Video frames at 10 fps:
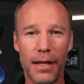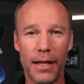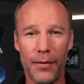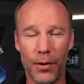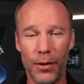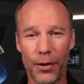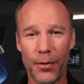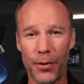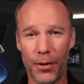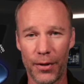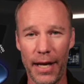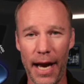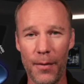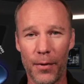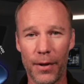if you look through your
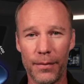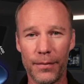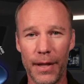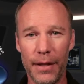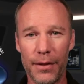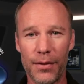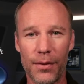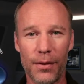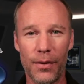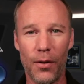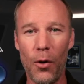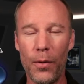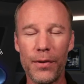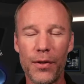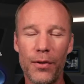camera, is
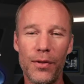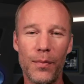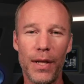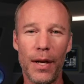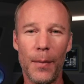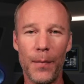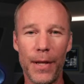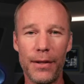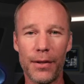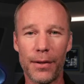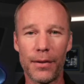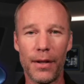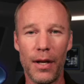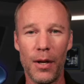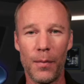always going to be a meter
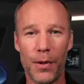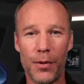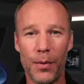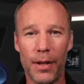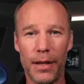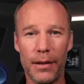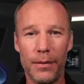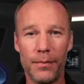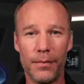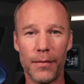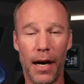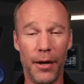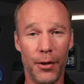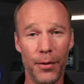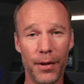between
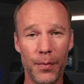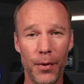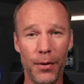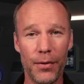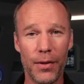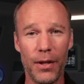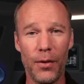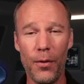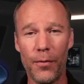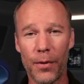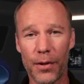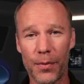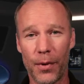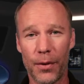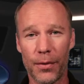underexposed and
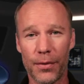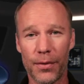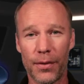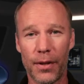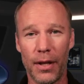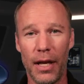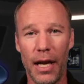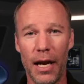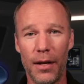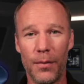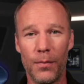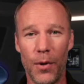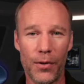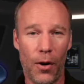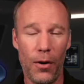overexposed. And
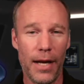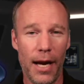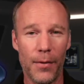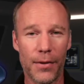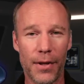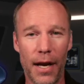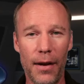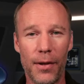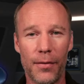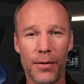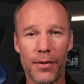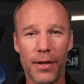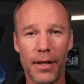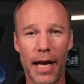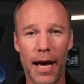most all cameras that I've ever
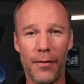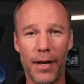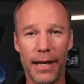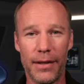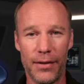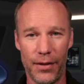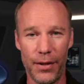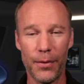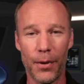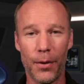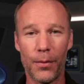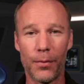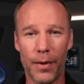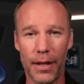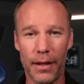seen have a 0
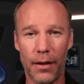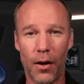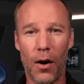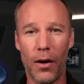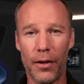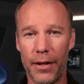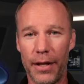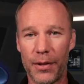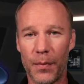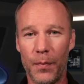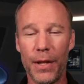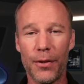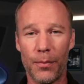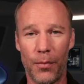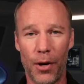reading on this
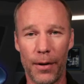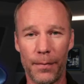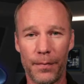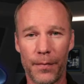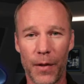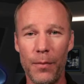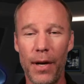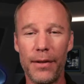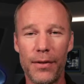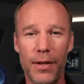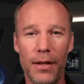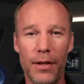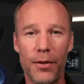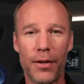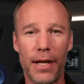meter bar. You might see it
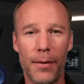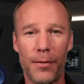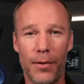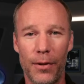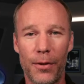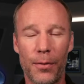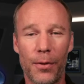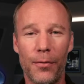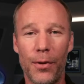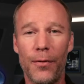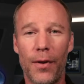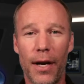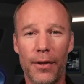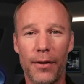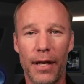in your camera if you look through the
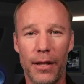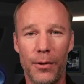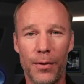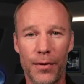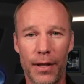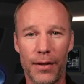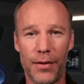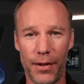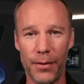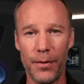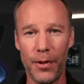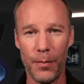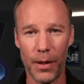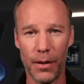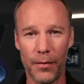viewfinder, and you will see a 0 in the
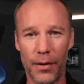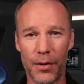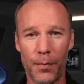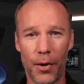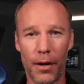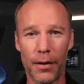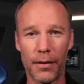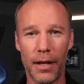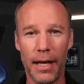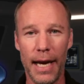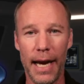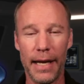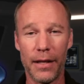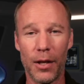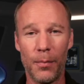middle of this bar,
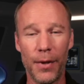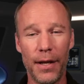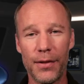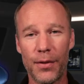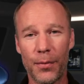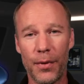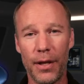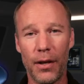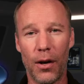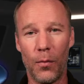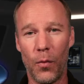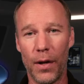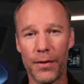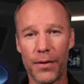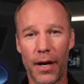and then a +3 on
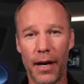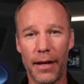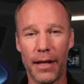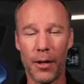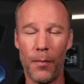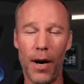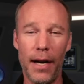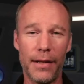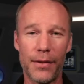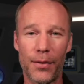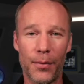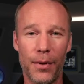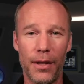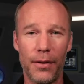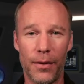one side and a
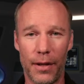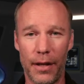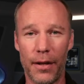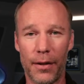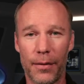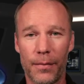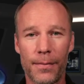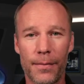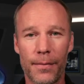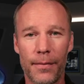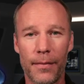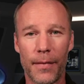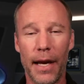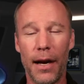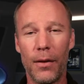-3 to the other.
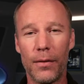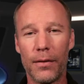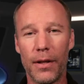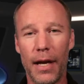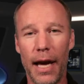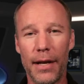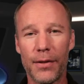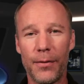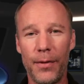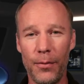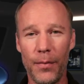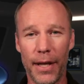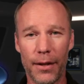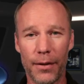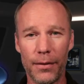Now, as a
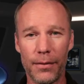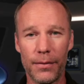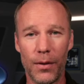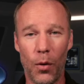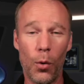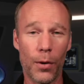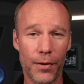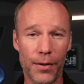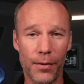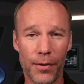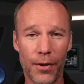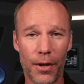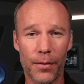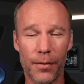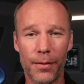filmmaker or still
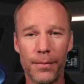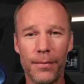photographer,